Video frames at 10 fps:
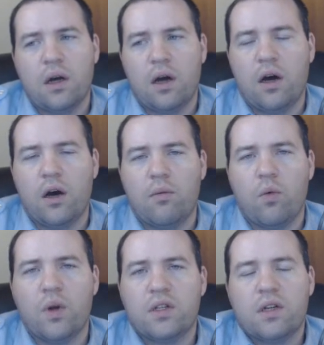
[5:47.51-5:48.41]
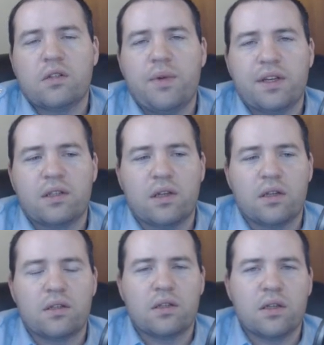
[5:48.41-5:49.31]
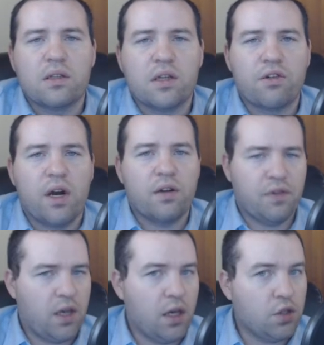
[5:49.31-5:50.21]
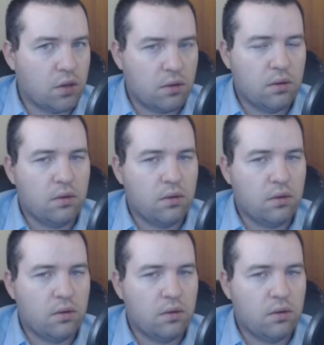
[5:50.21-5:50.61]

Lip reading: What does make sense is instant gratification.